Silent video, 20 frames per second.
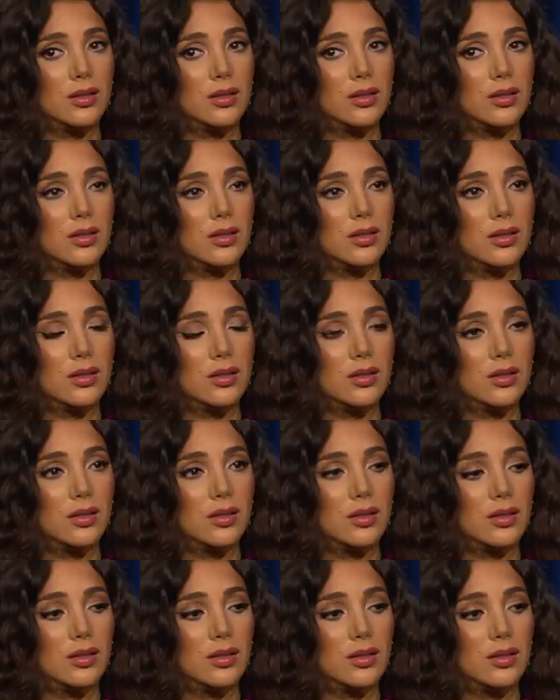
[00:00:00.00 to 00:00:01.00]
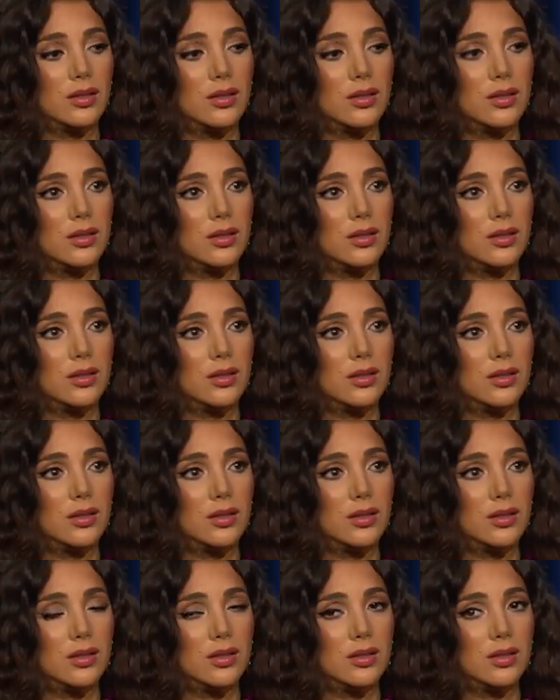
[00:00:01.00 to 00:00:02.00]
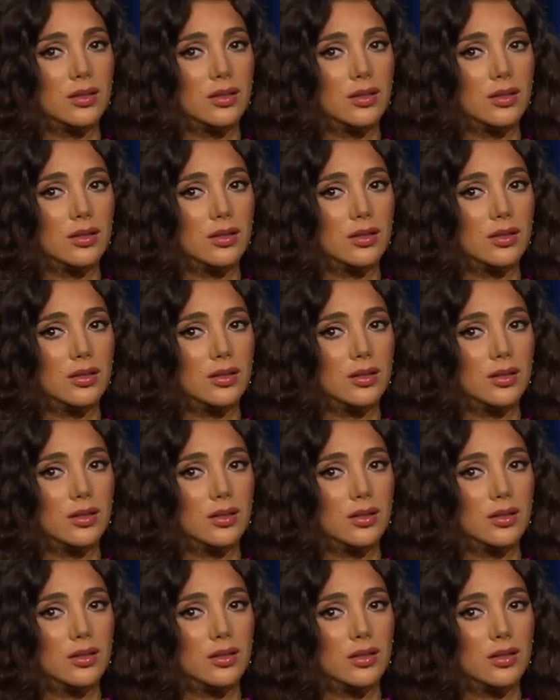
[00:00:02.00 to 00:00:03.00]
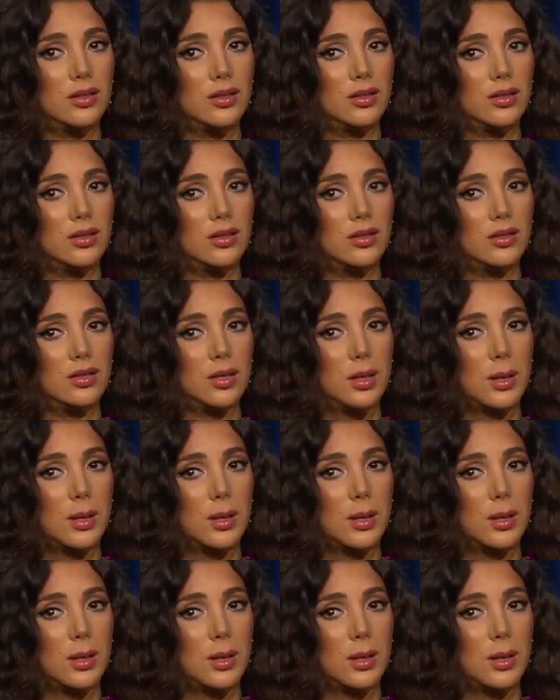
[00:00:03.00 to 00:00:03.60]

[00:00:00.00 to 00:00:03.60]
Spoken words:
(not speaking)